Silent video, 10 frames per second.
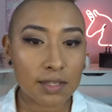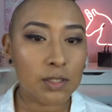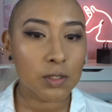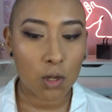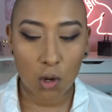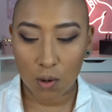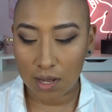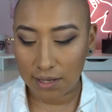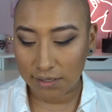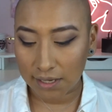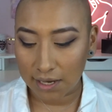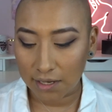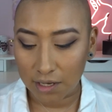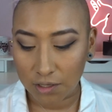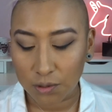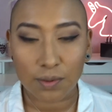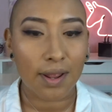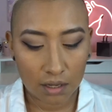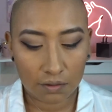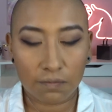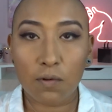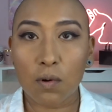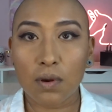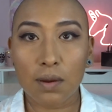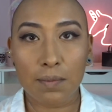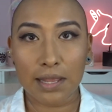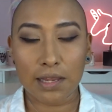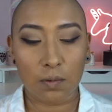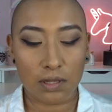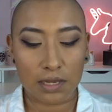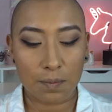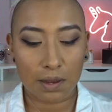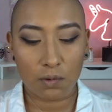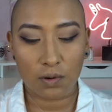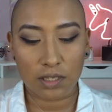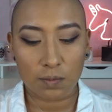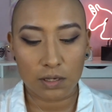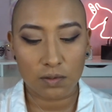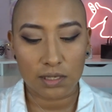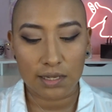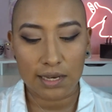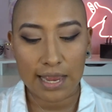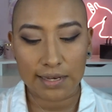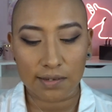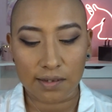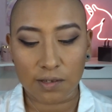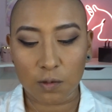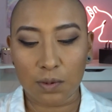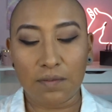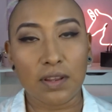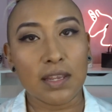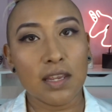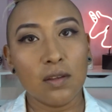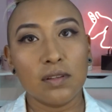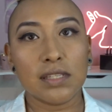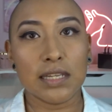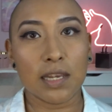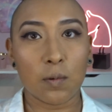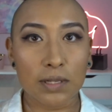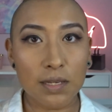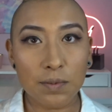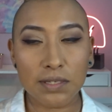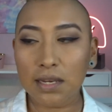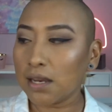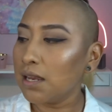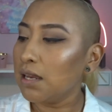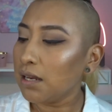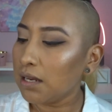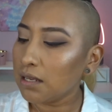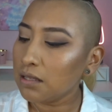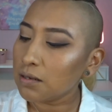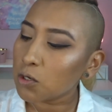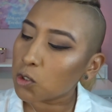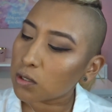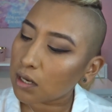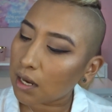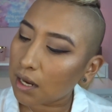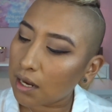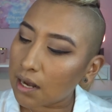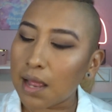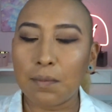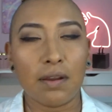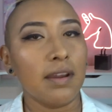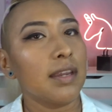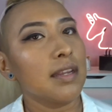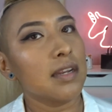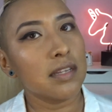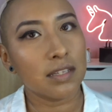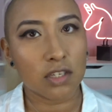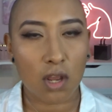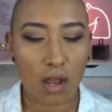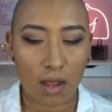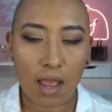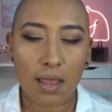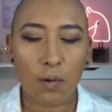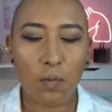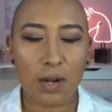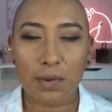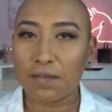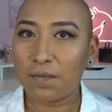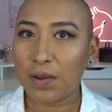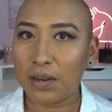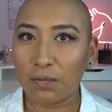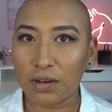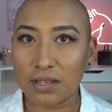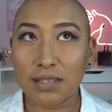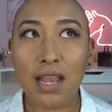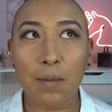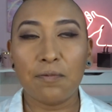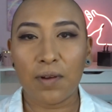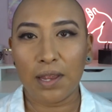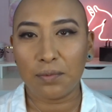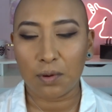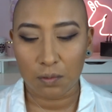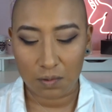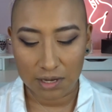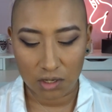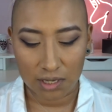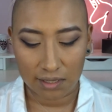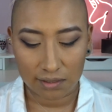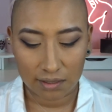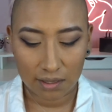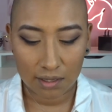So let's go ahead and do that. For my liquid lip, I'm going to be using the Anastasia Beverly Hills liquid lipstick in the shade American Doll. One of my favorite top 5 red shades.